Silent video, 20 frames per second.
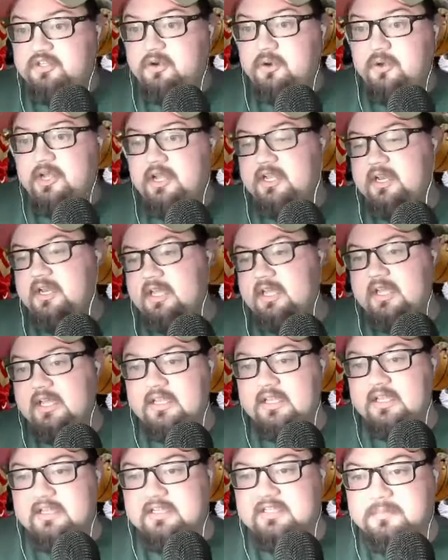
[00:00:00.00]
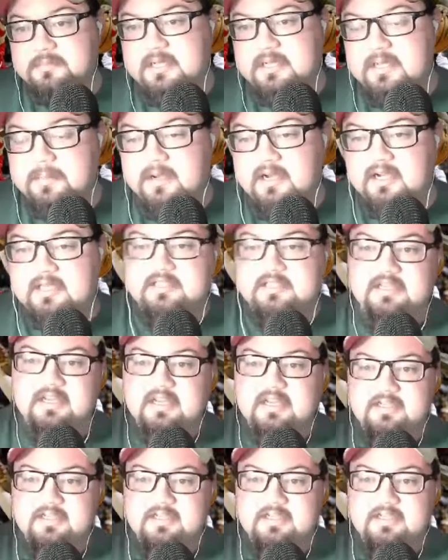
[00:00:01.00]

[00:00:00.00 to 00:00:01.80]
to doing it again gets me because